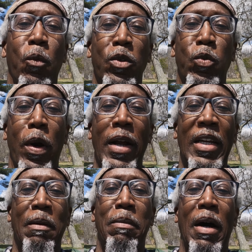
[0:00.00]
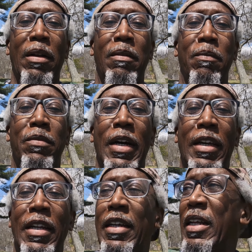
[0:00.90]
was whining about
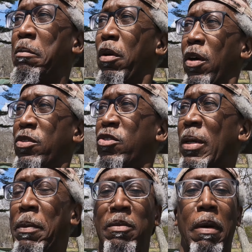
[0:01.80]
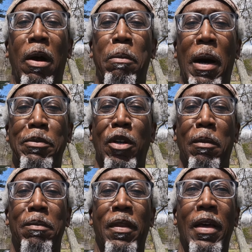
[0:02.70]
not getting any birds, chipping sparrow pops
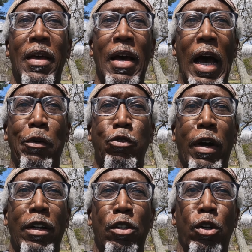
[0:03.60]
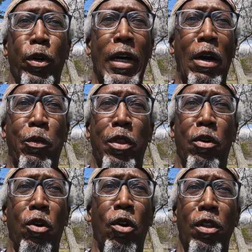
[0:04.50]
up. I was trying to lure it out with a
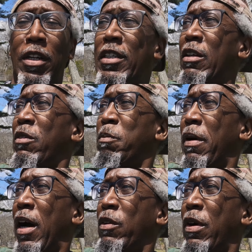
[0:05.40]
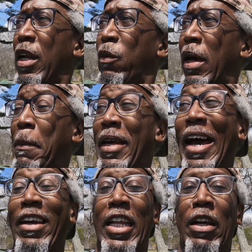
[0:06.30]
call and it didn't respond right away. I mean,
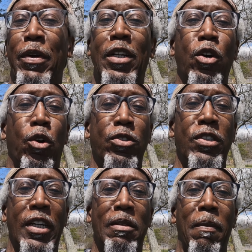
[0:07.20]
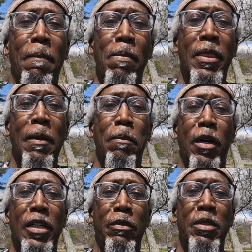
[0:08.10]
I could hear it singing,
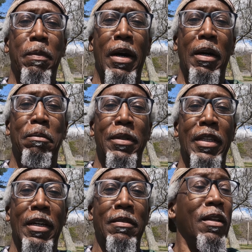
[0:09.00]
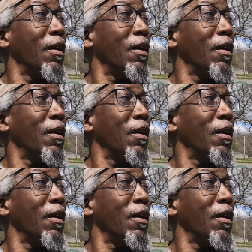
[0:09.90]
but it didn't respond. But then